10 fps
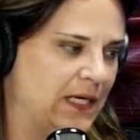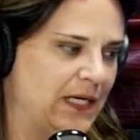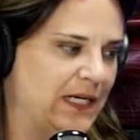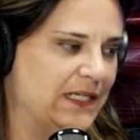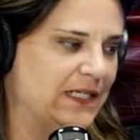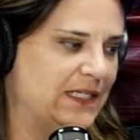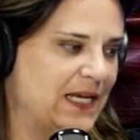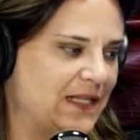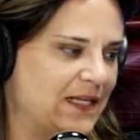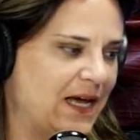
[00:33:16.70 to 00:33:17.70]
It is
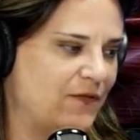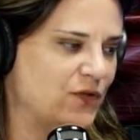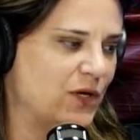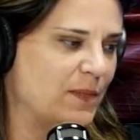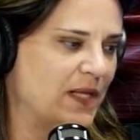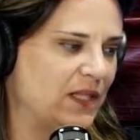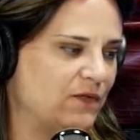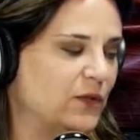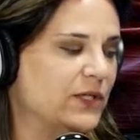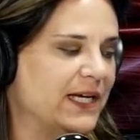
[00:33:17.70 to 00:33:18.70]
said that after a month
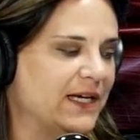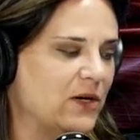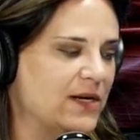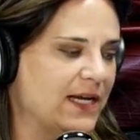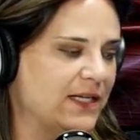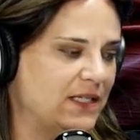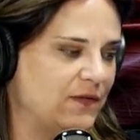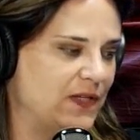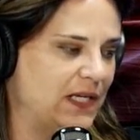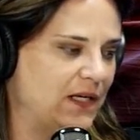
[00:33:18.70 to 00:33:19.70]
of looking at our
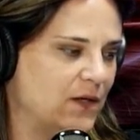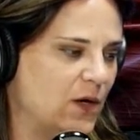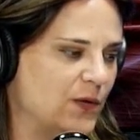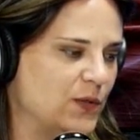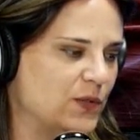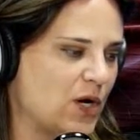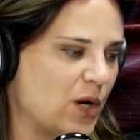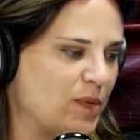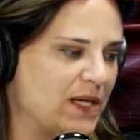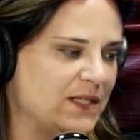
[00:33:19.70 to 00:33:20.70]
negativity, all those
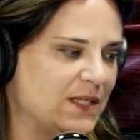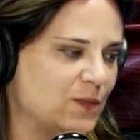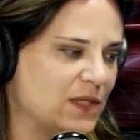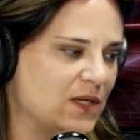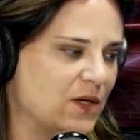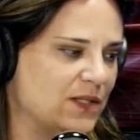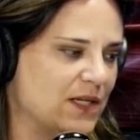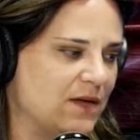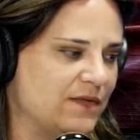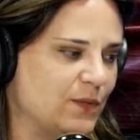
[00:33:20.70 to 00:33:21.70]
dark places within
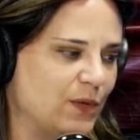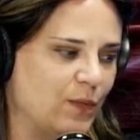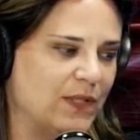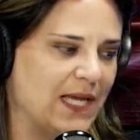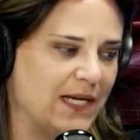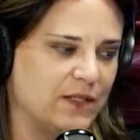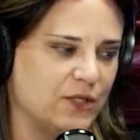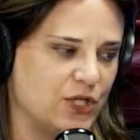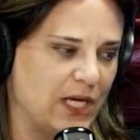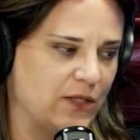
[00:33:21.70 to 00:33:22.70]
ourselves that we would like to
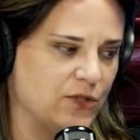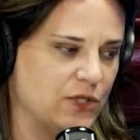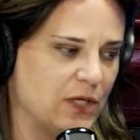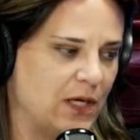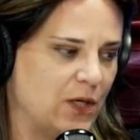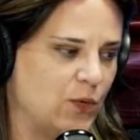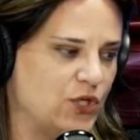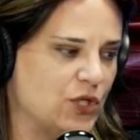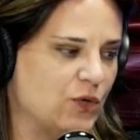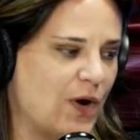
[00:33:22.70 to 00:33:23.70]
change, we
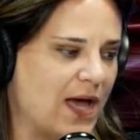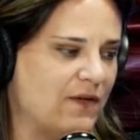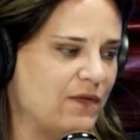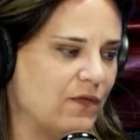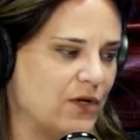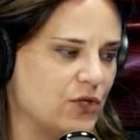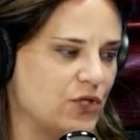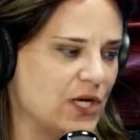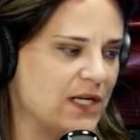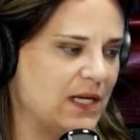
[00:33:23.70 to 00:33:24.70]
should arrive at Rosh
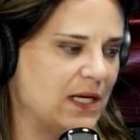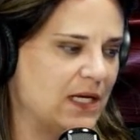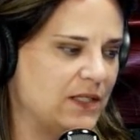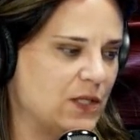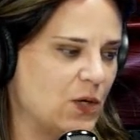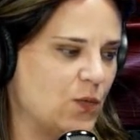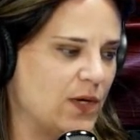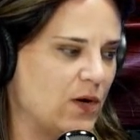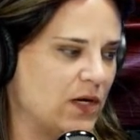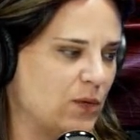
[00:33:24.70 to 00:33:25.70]
Hashanah as though
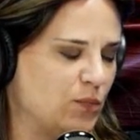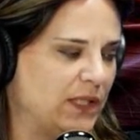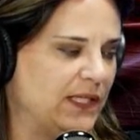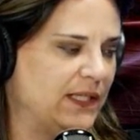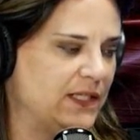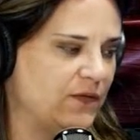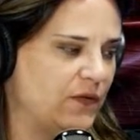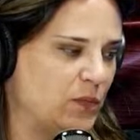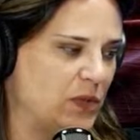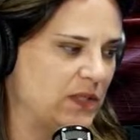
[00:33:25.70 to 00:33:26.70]
we are a completely
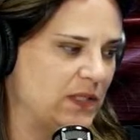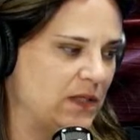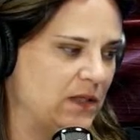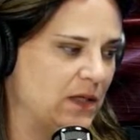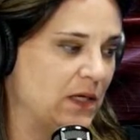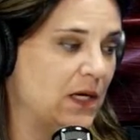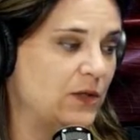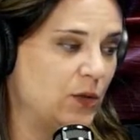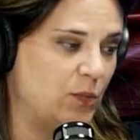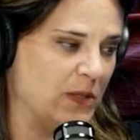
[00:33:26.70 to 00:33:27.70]
different person, a
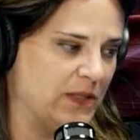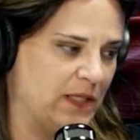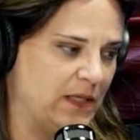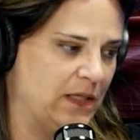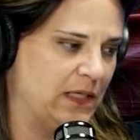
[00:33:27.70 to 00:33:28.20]
new person.